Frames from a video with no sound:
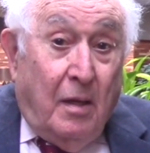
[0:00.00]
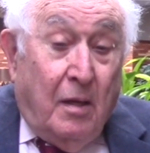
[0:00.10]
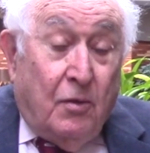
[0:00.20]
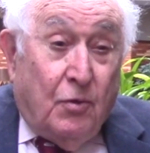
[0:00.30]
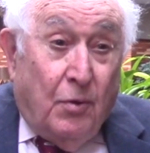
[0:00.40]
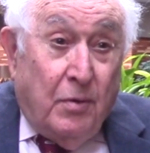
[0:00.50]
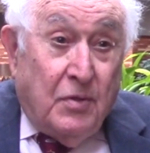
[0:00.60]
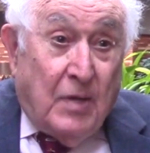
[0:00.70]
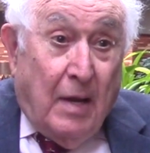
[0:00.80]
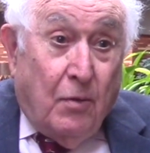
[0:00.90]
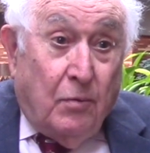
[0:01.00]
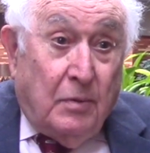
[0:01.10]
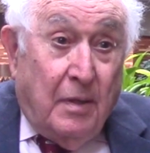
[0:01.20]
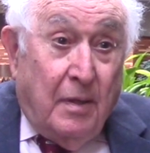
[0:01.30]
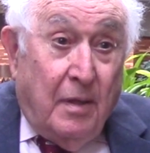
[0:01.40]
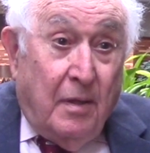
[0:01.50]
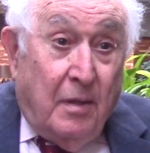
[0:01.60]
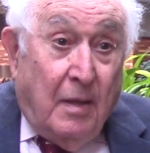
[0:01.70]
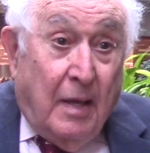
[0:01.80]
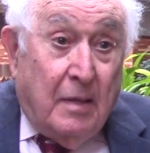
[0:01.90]
It turns out
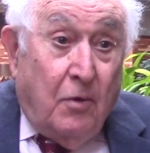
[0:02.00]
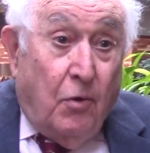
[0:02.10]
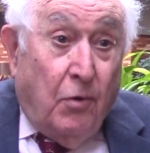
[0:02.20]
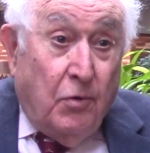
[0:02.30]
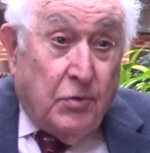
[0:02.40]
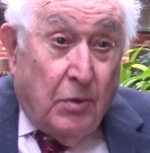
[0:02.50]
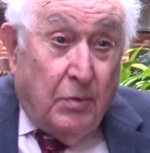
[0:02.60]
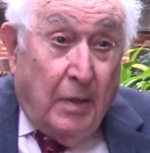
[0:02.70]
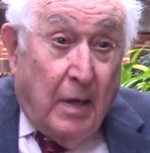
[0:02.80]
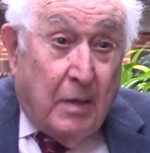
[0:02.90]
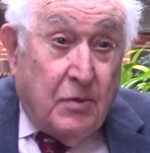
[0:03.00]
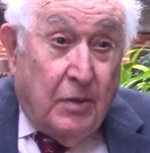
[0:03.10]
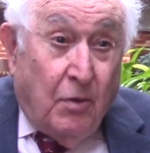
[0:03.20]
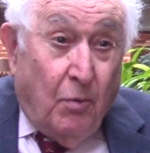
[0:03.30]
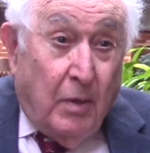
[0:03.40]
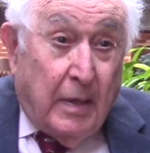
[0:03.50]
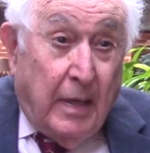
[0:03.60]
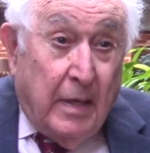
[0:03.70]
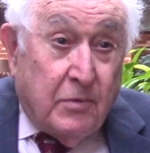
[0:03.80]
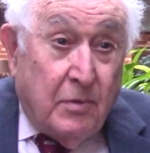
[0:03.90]
that ursodeoxycholic
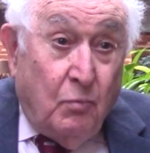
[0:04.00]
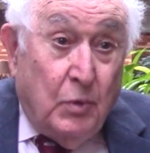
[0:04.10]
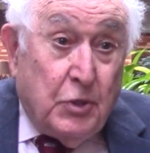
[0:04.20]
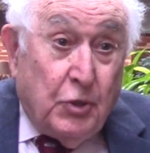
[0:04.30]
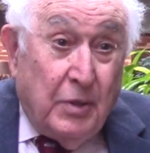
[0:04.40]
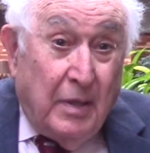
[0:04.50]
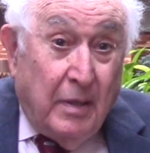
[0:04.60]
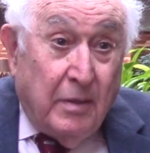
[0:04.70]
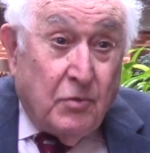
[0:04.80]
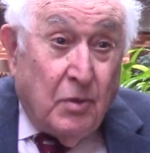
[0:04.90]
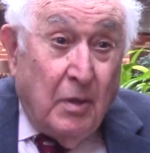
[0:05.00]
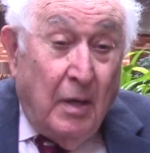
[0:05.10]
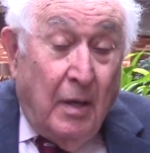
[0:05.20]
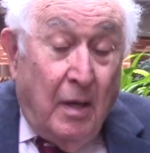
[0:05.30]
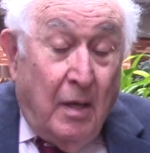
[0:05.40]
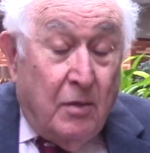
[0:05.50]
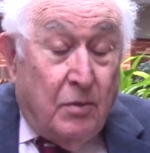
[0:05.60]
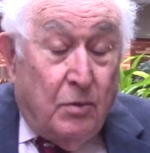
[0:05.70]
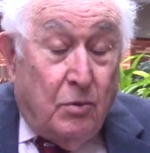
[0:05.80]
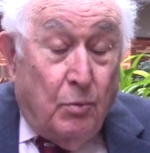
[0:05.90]
acid, which is
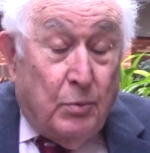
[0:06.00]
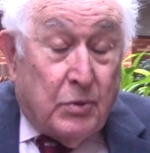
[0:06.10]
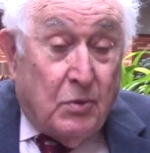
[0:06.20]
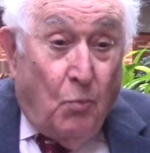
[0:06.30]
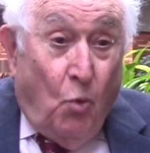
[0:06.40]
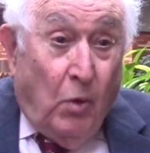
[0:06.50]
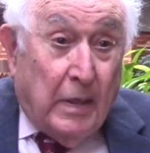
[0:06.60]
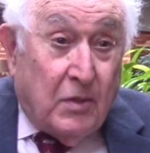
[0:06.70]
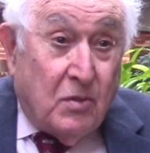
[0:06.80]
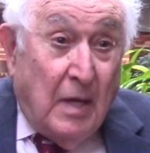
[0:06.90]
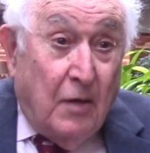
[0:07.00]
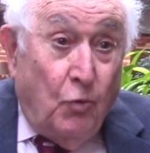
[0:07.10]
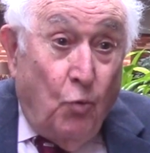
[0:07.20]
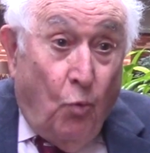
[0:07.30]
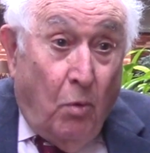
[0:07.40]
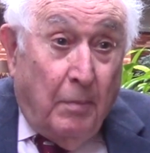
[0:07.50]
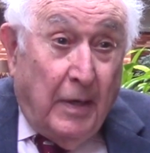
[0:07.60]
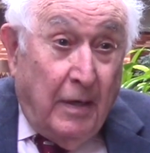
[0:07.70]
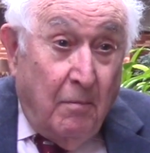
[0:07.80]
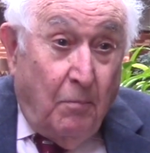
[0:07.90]
to a small extent
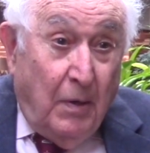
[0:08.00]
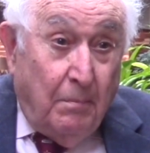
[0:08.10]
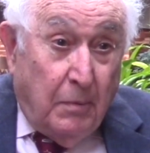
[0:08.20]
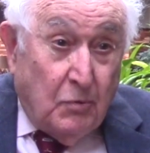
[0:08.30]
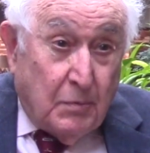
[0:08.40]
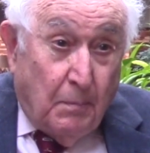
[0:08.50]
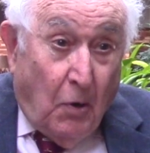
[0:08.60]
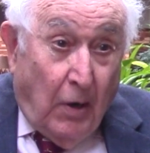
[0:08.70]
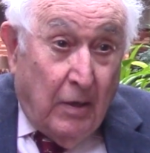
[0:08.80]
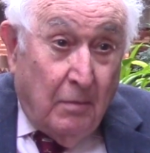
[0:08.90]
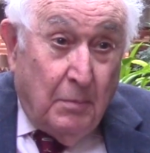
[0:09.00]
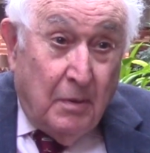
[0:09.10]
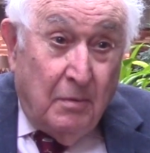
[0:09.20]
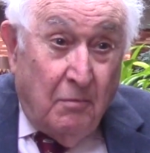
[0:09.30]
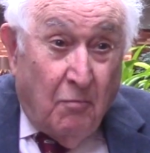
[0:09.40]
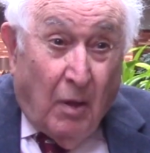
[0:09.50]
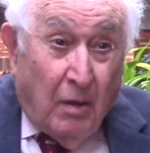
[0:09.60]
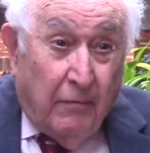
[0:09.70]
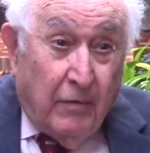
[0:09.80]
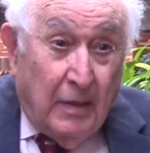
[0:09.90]
normally in people's bile, but
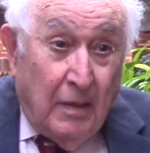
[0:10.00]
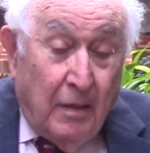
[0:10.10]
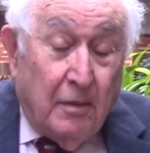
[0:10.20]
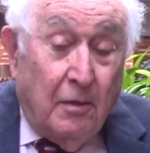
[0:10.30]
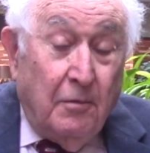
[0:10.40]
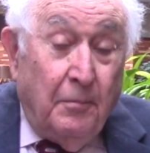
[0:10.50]
relatively little,